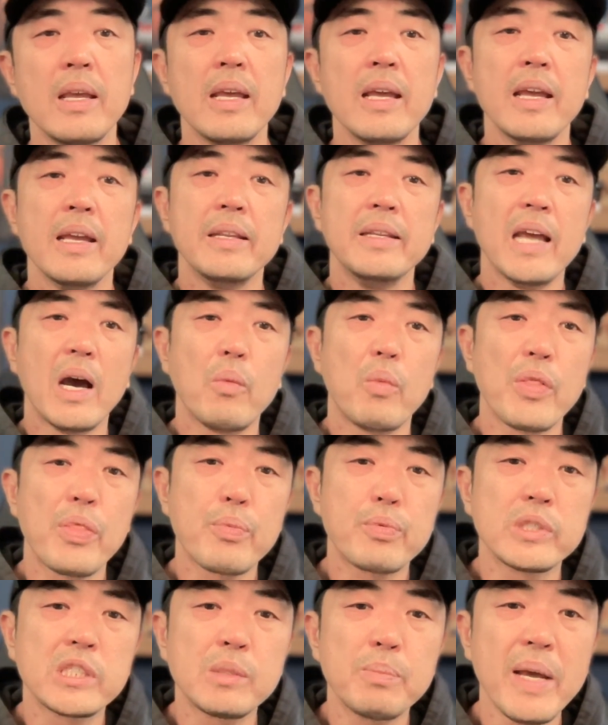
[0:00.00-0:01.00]
Now, with
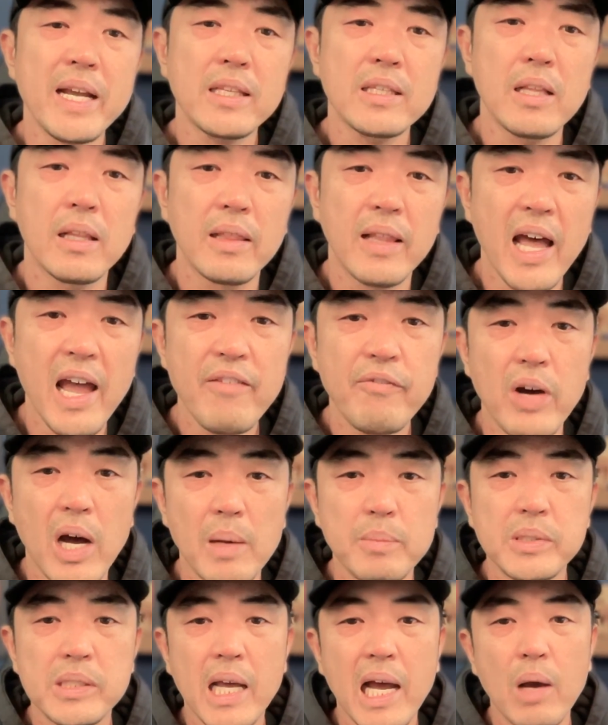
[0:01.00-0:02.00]
respect to
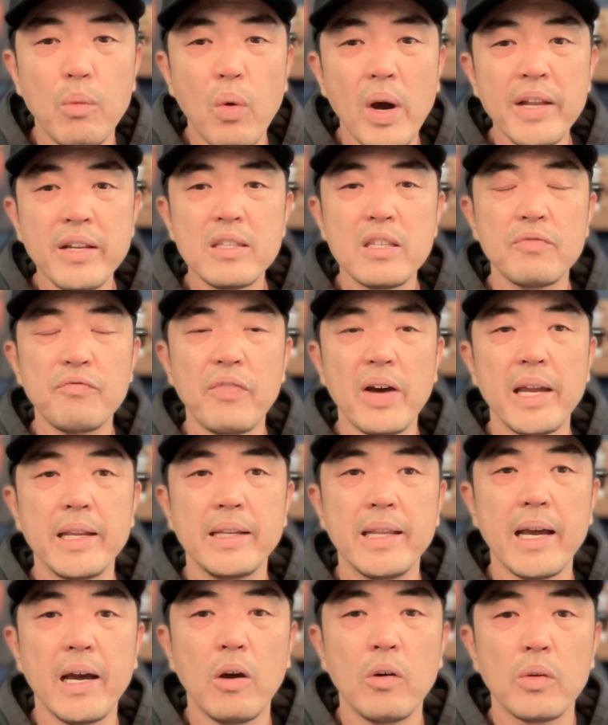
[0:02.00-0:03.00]
LiveOps, I wanted to
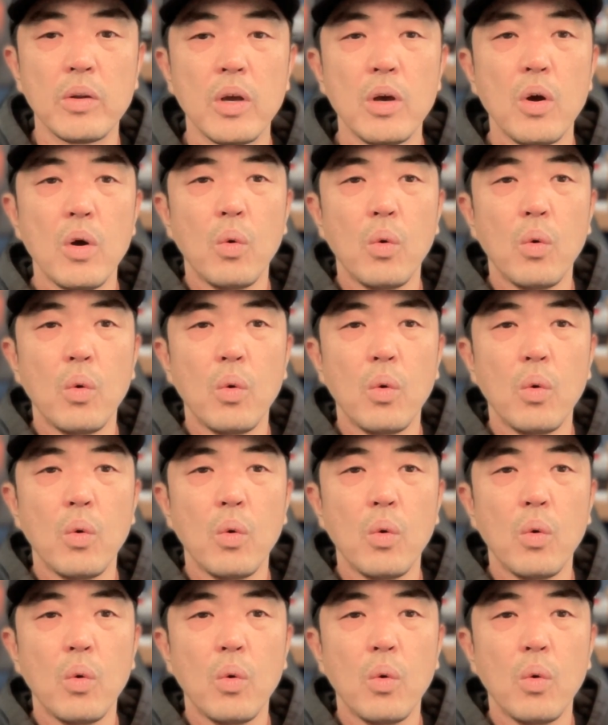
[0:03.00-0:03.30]
find out